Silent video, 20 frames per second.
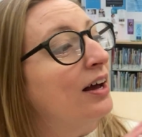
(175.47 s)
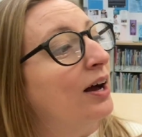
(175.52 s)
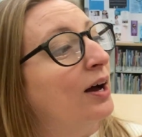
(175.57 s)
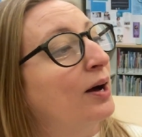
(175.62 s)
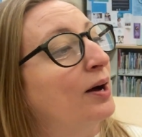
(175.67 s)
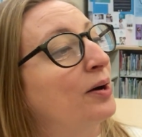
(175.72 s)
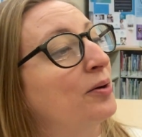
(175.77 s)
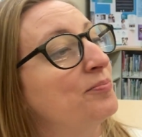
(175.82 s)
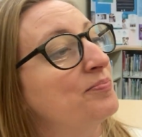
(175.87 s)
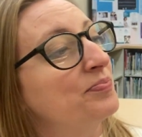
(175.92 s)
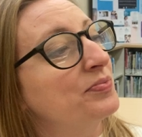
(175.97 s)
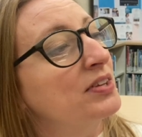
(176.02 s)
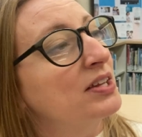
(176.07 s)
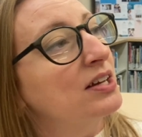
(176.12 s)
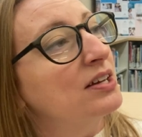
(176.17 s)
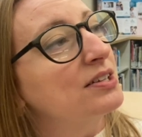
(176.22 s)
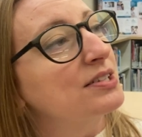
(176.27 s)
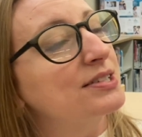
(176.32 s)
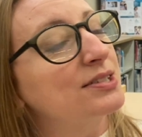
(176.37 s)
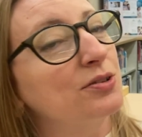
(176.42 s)
um,
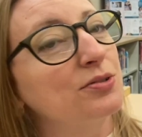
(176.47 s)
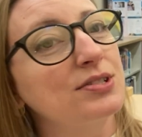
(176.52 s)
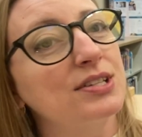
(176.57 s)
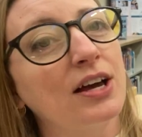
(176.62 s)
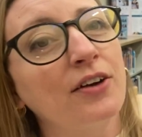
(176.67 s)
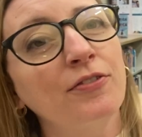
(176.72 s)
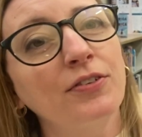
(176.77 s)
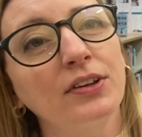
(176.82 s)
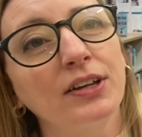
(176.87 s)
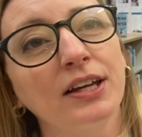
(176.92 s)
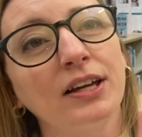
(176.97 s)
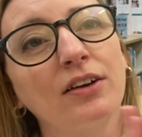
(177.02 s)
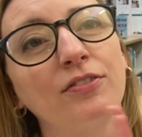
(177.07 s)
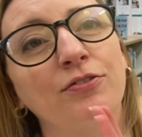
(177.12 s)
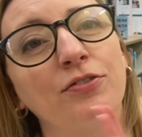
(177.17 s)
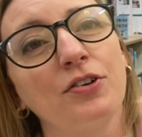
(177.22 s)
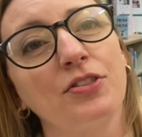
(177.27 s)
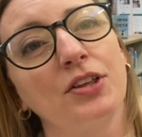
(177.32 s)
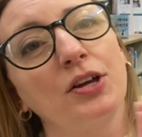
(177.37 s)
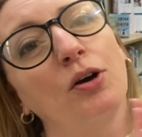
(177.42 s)
so definitely
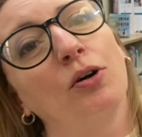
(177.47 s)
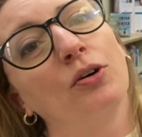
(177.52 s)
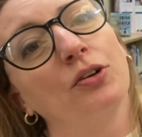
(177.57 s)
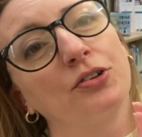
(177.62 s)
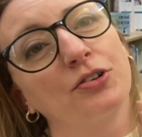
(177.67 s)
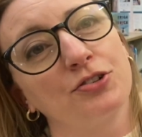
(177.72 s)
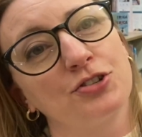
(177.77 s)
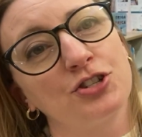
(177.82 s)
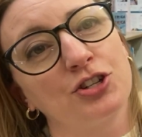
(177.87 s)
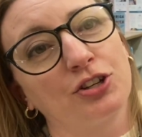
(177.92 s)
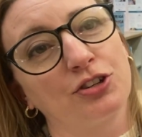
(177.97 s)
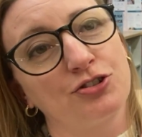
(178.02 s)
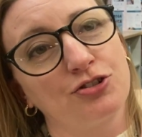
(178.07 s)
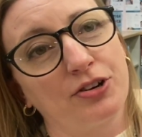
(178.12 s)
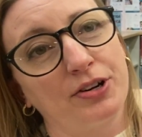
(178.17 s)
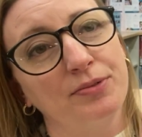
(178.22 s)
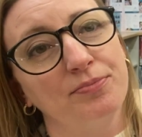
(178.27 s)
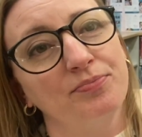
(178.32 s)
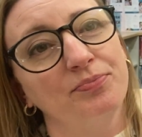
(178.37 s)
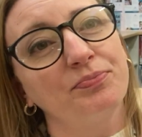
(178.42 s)
for the older
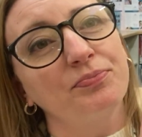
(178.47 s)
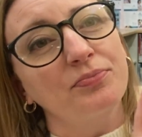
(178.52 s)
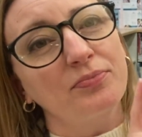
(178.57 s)
children.